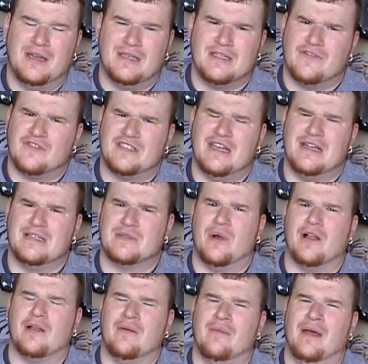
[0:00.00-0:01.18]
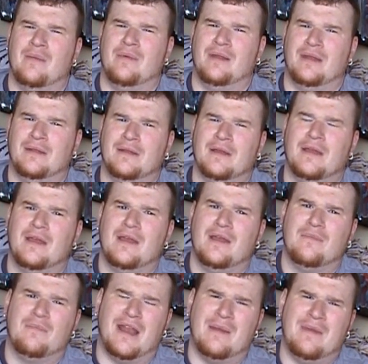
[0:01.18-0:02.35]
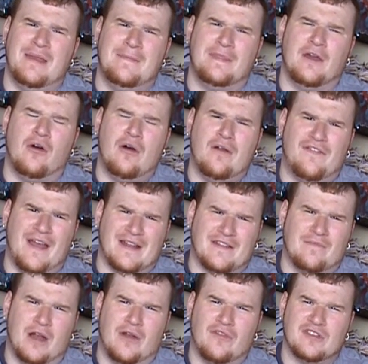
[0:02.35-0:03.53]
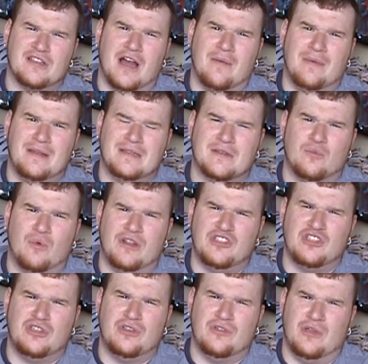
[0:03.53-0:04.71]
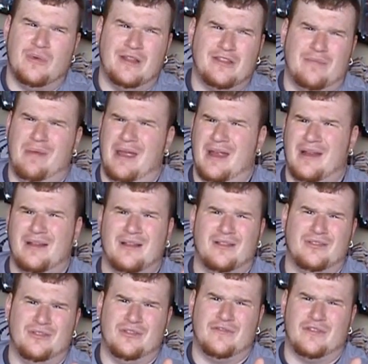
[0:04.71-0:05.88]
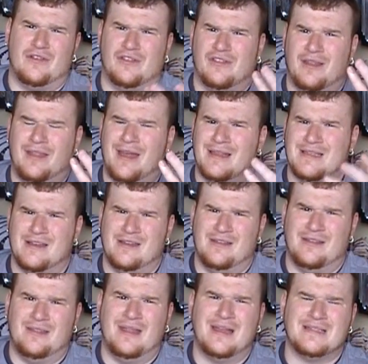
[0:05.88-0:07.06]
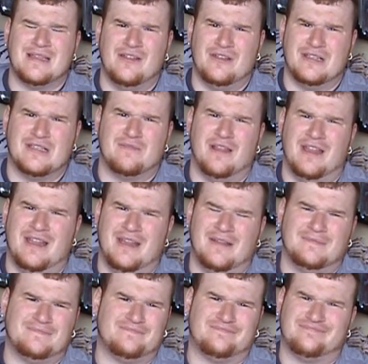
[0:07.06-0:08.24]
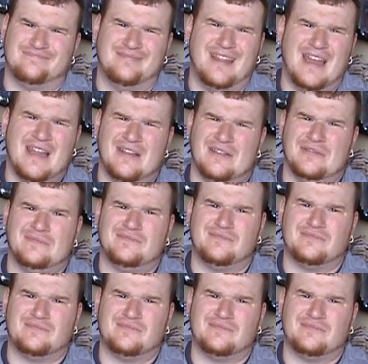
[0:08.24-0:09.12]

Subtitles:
It's overstayed its welcome, in my opinion. But I mean, the whole fact of Marvel Zombies, what did you do? You went to parallel universe, and that's how you explain it. I don't know.